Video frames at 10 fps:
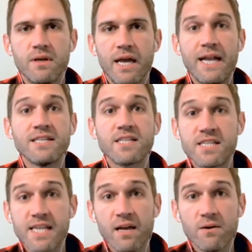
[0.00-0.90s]
and it's a
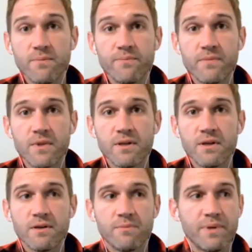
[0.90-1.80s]
skill
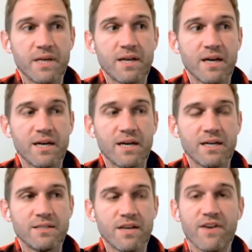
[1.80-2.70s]

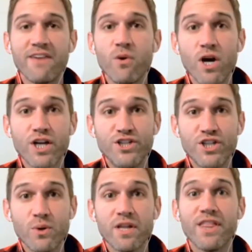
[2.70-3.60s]
because if everyone could
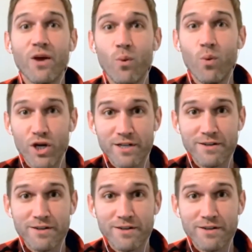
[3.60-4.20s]
do it, they would.